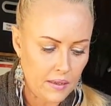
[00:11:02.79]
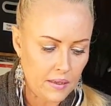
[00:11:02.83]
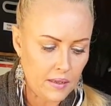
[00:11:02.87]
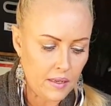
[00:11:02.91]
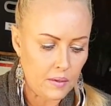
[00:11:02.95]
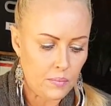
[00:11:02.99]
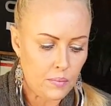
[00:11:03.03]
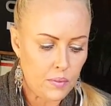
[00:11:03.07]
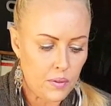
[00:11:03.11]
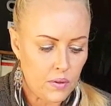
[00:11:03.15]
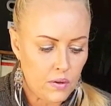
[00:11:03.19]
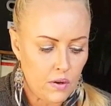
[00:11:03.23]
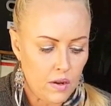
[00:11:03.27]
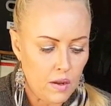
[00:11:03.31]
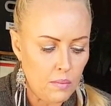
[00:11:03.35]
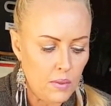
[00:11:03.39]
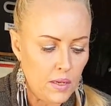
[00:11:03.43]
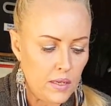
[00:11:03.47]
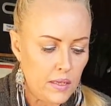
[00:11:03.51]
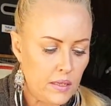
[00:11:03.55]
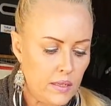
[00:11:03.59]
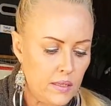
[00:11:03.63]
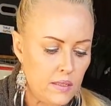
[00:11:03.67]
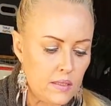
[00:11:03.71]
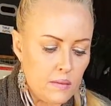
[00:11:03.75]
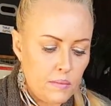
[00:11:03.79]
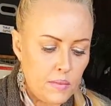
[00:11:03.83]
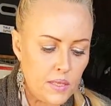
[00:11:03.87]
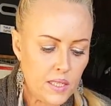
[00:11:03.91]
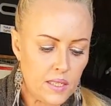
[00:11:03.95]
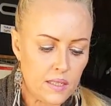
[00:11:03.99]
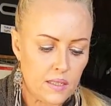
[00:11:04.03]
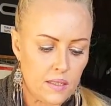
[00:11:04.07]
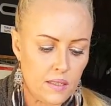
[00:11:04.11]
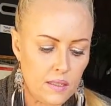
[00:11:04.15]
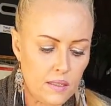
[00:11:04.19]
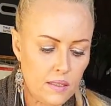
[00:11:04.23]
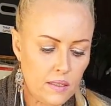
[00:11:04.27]
I probably need to make
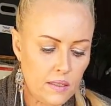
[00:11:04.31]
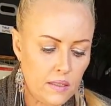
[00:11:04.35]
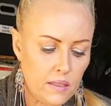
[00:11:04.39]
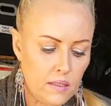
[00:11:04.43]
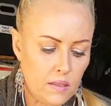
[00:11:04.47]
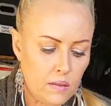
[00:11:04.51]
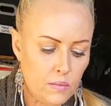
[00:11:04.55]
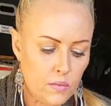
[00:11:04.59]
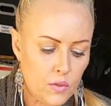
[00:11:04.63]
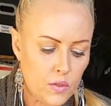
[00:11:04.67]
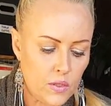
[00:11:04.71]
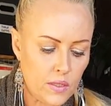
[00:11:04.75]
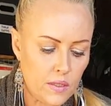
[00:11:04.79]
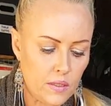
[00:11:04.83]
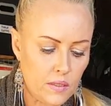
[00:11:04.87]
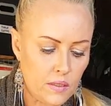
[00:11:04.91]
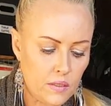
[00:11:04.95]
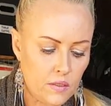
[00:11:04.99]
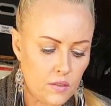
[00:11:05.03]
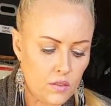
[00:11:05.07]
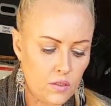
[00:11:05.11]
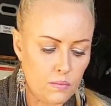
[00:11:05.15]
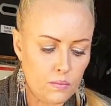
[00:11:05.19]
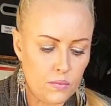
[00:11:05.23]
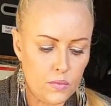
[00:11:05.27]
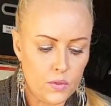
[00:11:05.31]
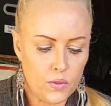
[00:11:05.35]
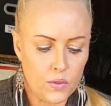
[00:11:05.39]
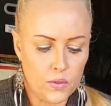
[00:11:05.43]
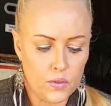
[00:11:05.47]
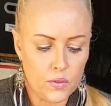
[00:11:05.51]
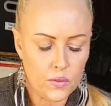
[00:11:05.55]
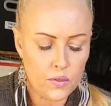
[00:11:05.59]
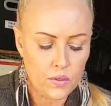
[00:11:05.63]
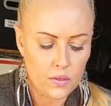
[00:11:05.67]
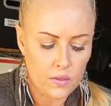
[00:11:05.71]
it a little more smooth,